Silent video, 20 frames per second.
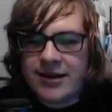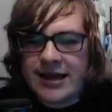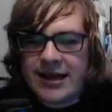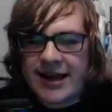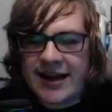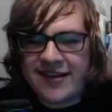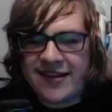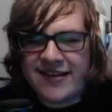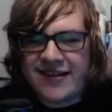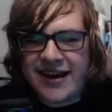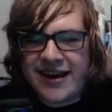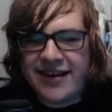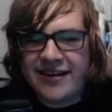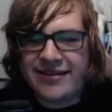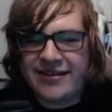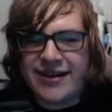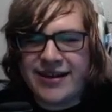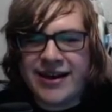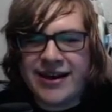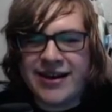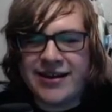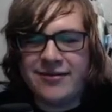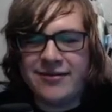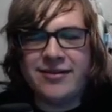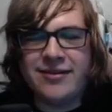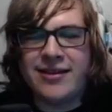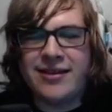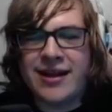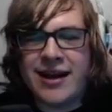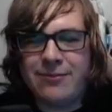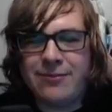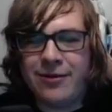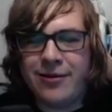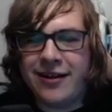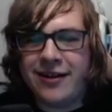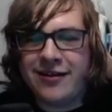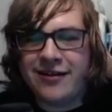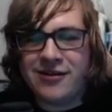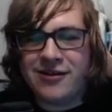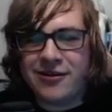That snake is not
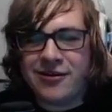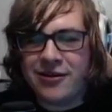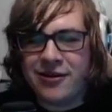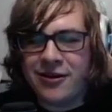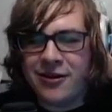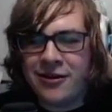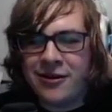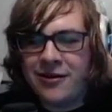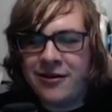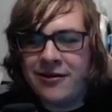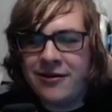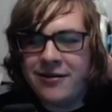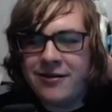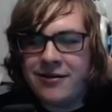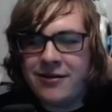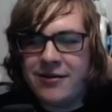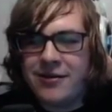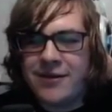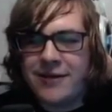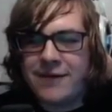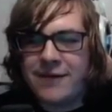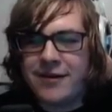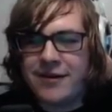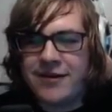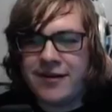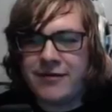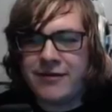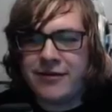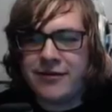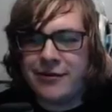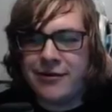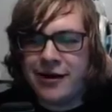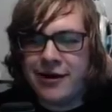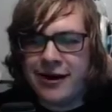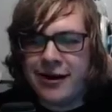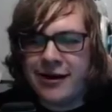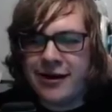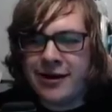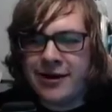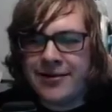pleased with you at all. You definitely did something wrong.
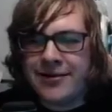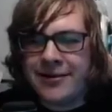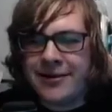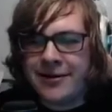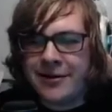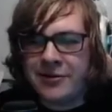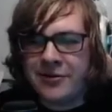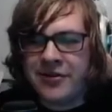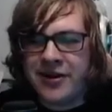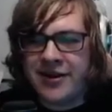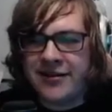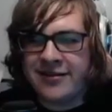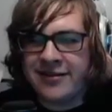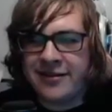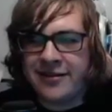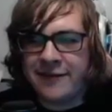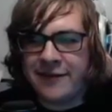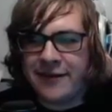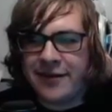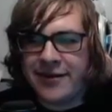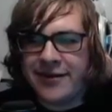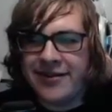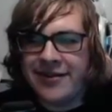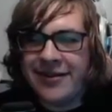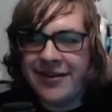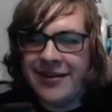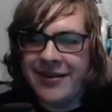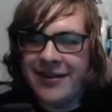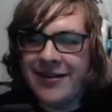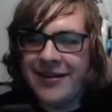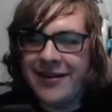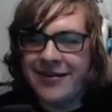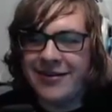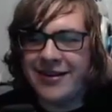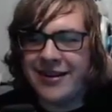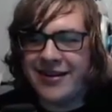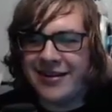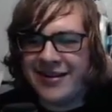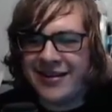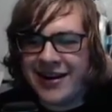You need to apologize as a friend to
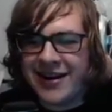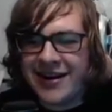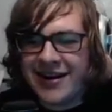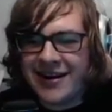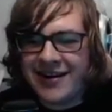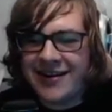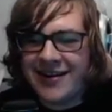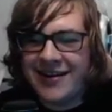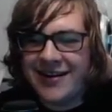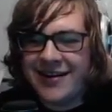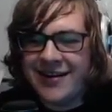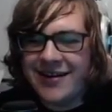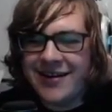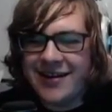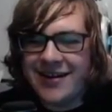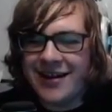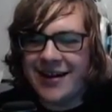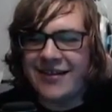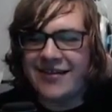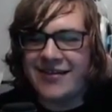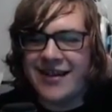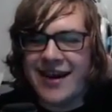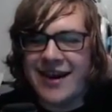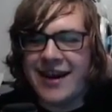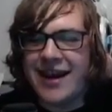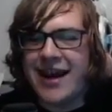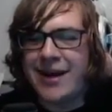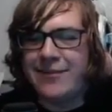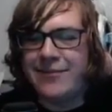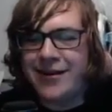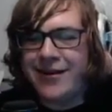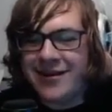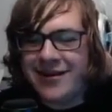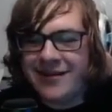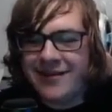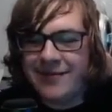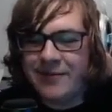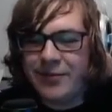that snake. He's not happy.